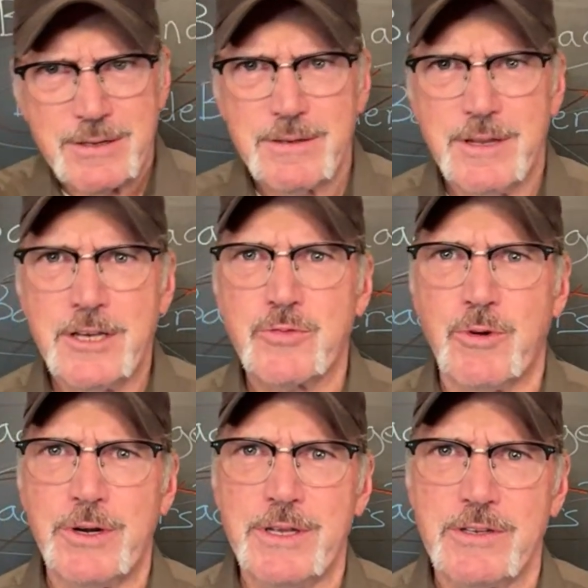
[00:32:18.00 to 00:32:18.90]
Next
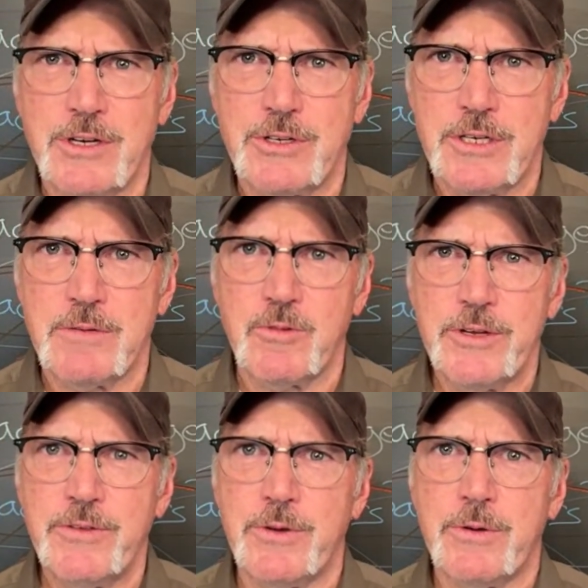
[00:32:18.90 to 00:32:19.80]
one is our done
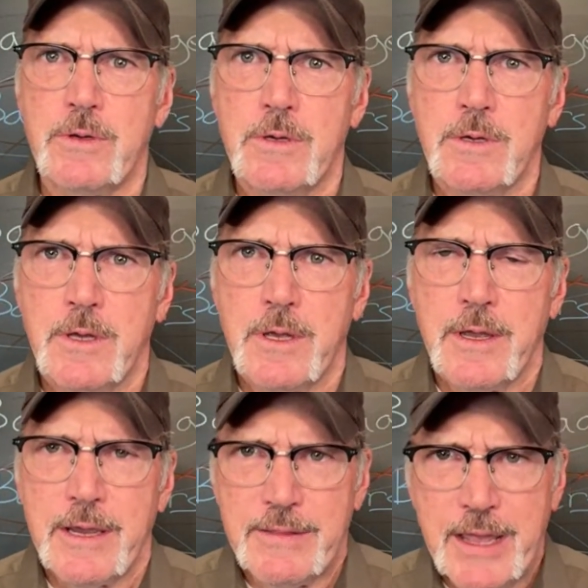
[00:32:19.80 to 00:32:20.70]
with you.
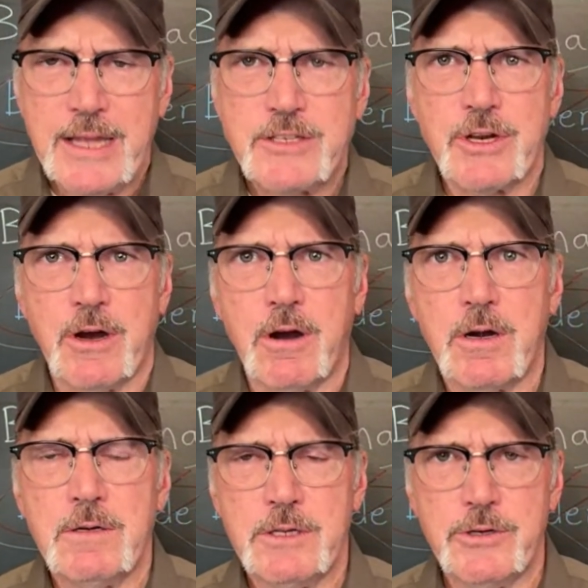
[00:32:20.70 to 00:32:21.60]
And that's
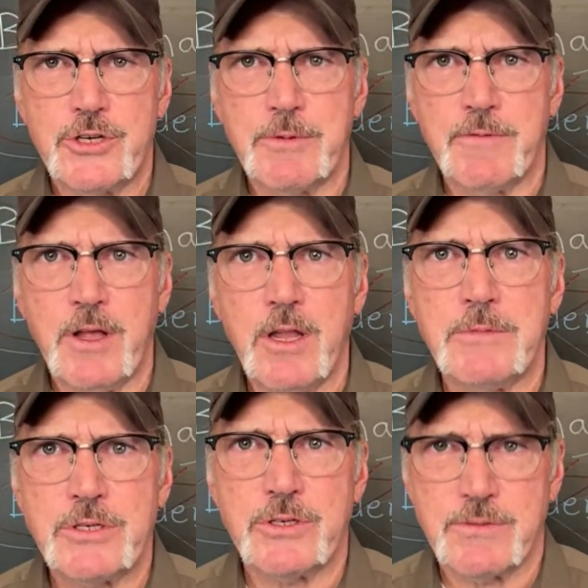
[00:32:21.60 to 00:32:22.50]
our leadership
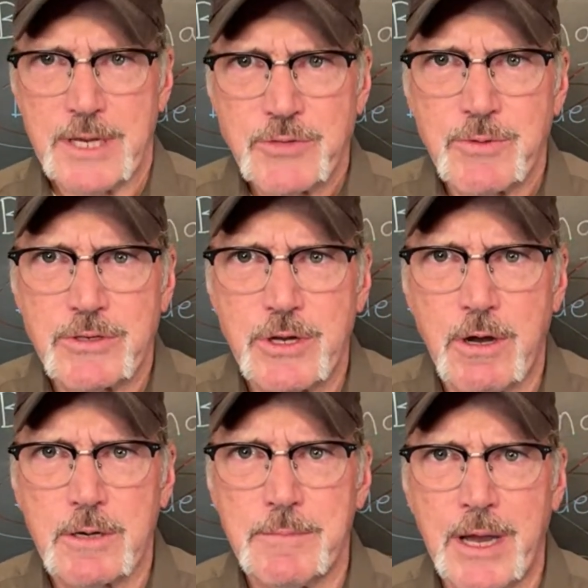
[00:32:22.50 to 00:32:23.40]
development system. That's what I was
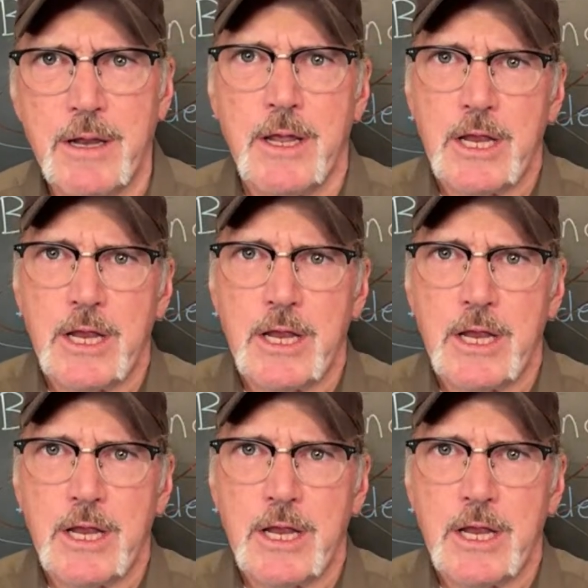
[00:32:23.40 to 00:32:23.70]
talking about.